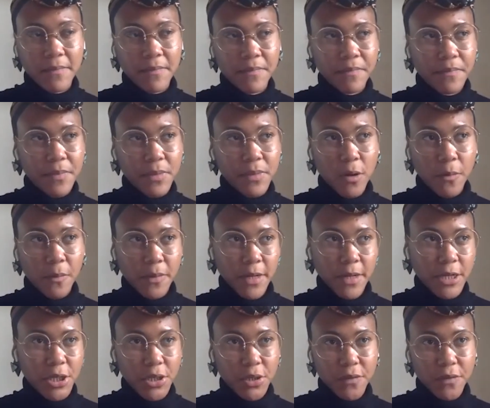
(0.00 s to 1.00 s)
a
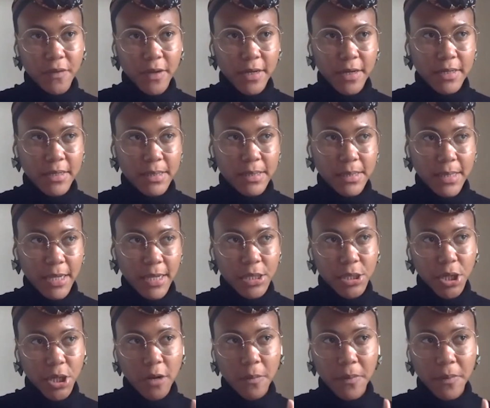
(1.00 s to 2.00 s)
combination of like
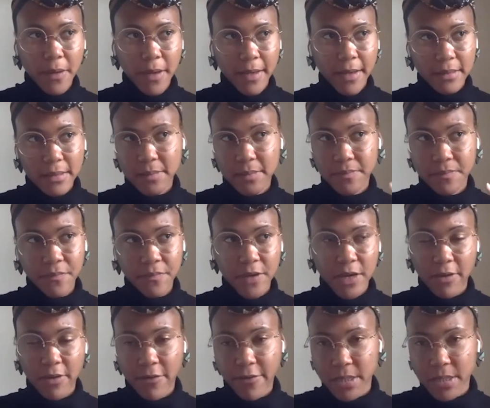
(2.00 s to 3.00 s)
SketchUp and
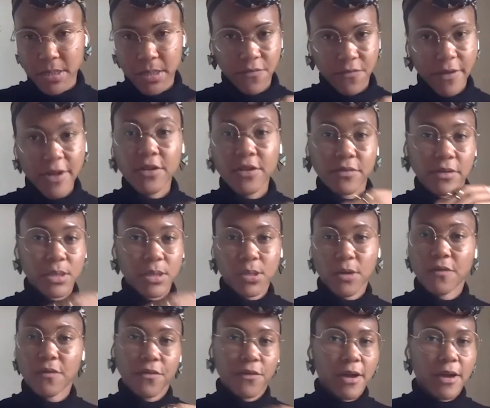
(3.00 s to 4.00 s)
VO, which is a rendering
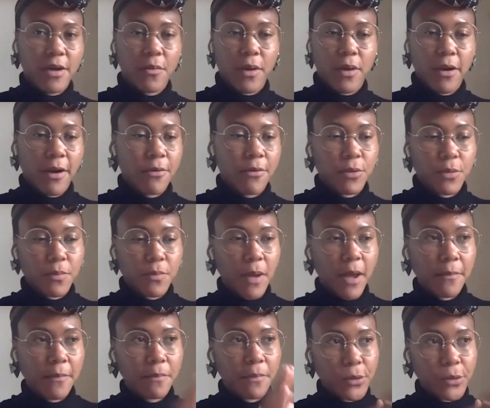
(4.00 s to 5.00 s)
software where
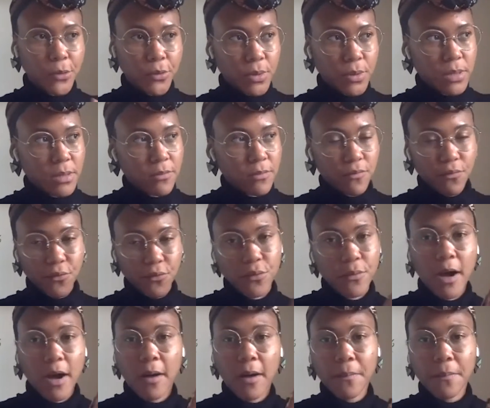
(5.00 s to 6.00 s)
I build the
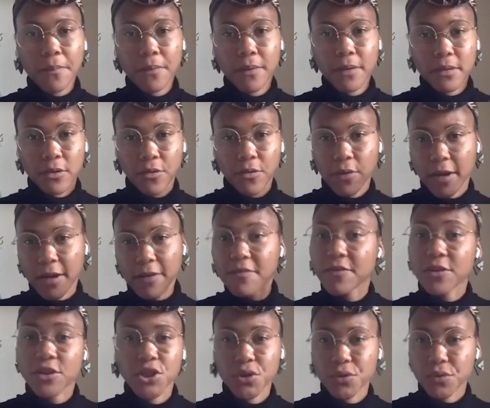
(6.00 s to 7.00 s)
room up and create a
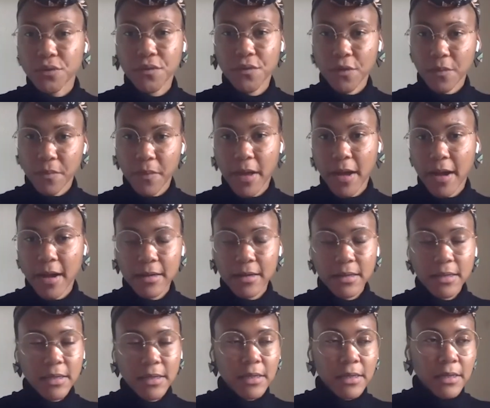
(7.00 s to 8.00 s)
visual from that.
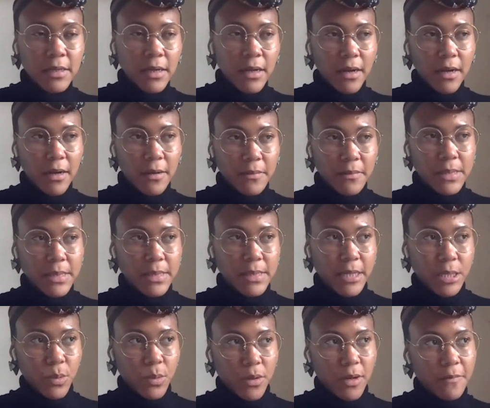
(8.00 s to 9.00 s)

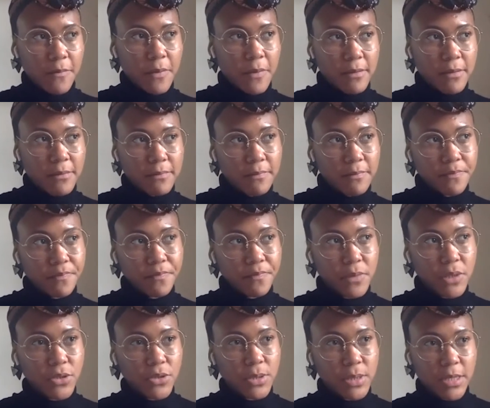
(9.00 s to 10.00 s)
That's what I've been
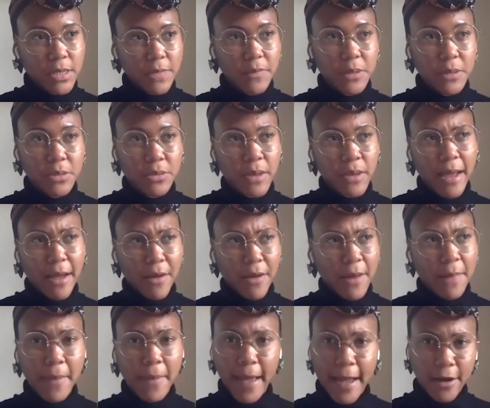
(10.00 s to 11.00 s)
using up until now.
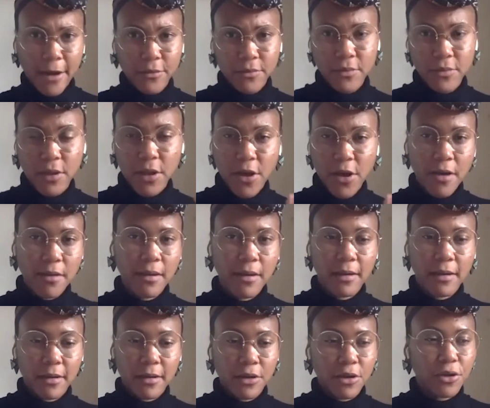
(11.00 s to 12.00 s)
I'm now
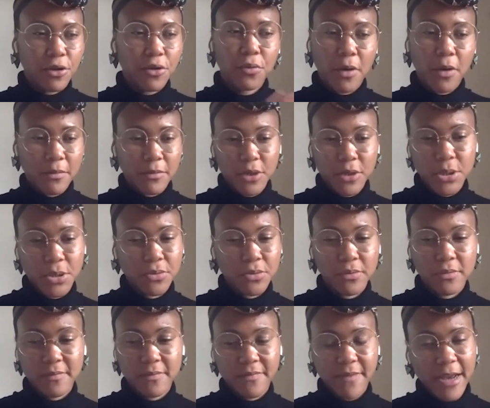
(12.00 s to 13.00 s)
learning a new one, which is
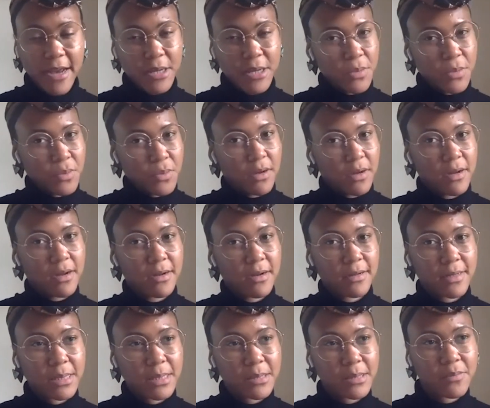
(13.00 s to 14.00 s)
called Vectorworks,
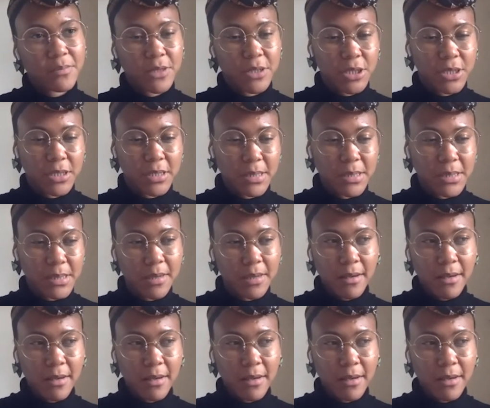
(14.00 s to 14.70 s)
which is